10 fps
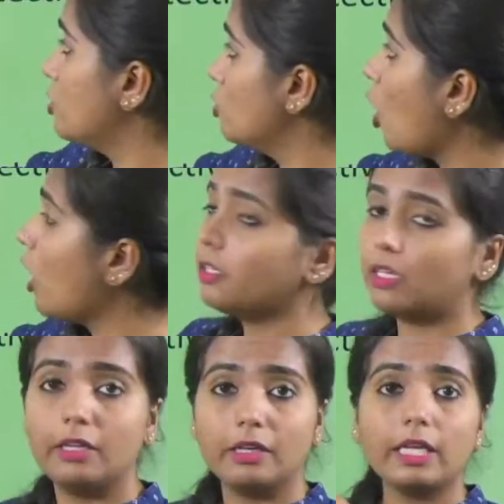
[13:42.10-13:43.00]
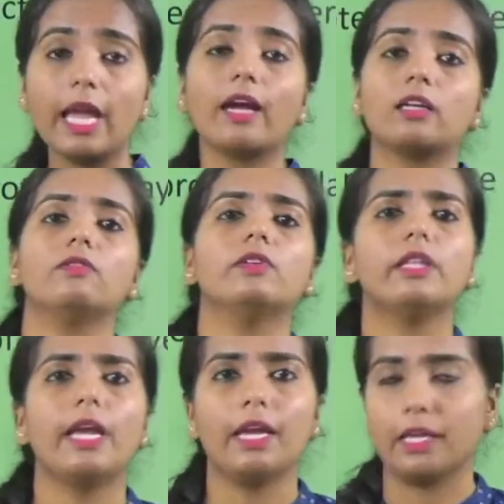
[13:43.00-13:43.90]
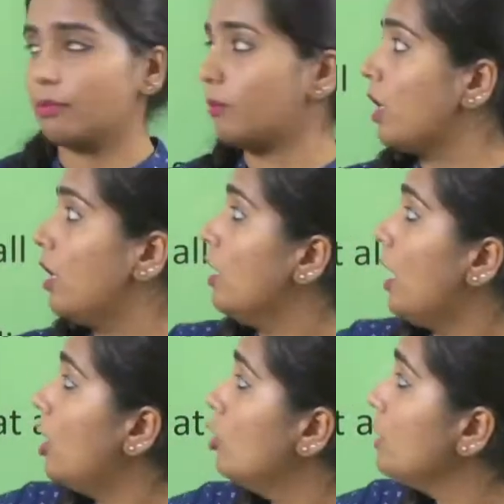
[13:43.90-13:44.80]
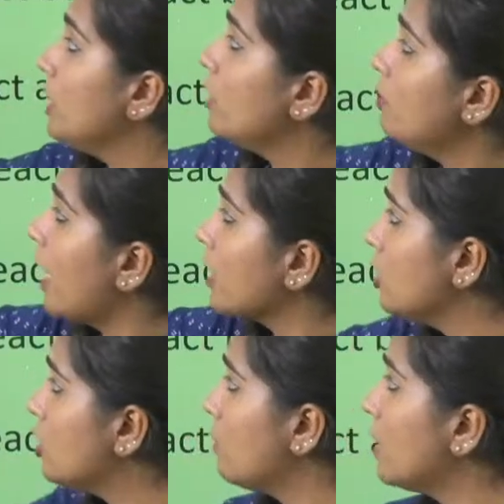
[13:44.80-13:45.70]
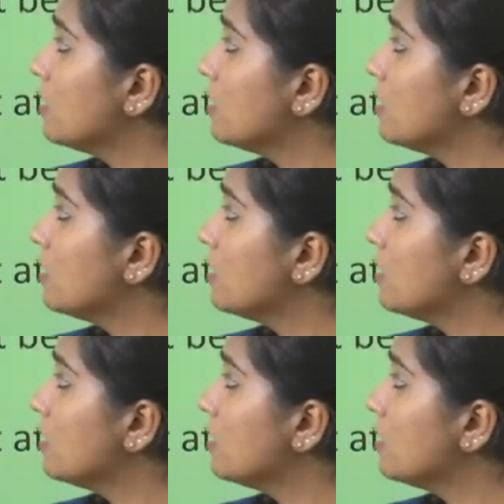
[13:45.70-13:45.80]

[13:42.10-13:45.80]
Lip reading: not react with air. Aluminium, magnesium and